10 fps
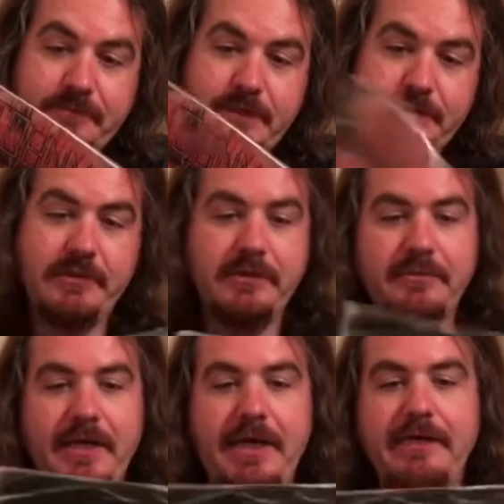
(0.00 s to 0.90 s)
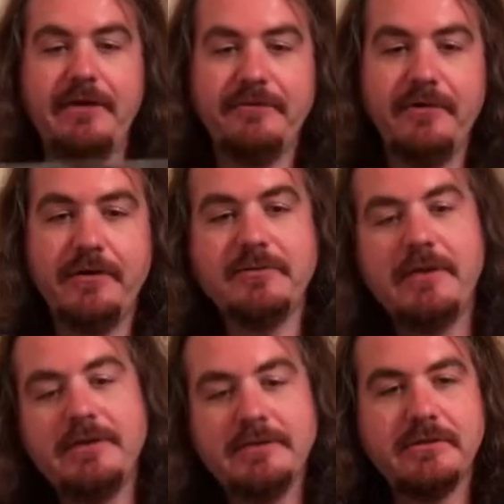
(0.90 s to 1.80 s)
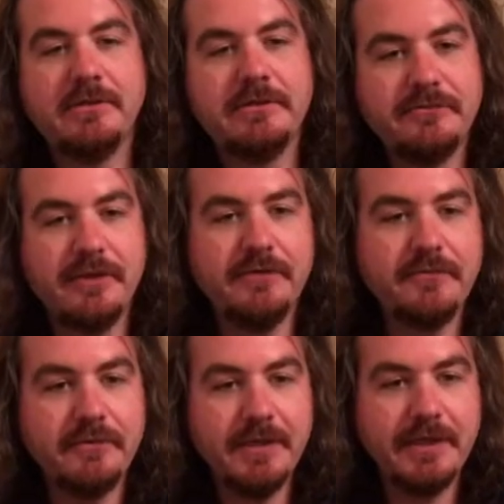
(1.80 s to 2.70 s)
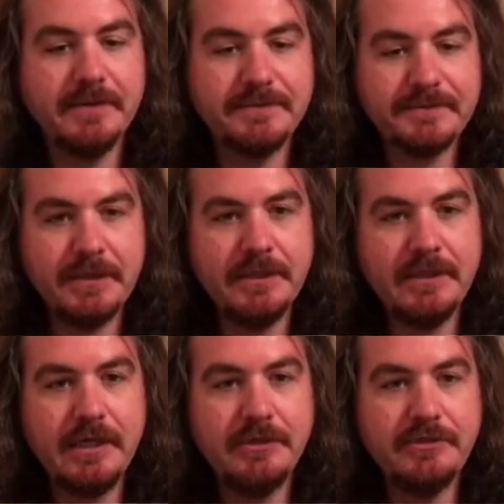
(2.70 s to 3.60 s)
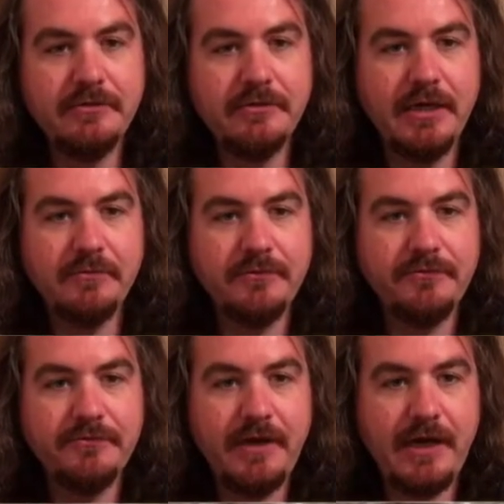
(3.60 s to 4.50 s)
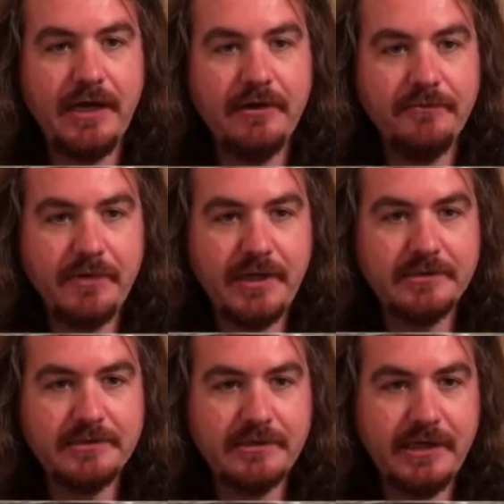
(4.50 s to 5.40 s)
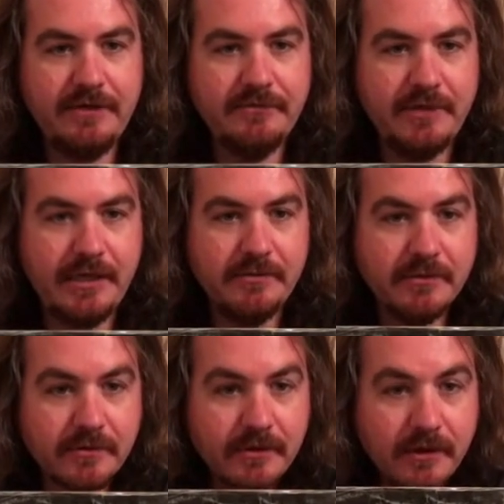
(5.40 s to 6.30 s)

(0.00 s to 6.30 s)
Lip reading: I'll show the back here first while I just look at the front for a minute. Issue number 5 by Slave Labor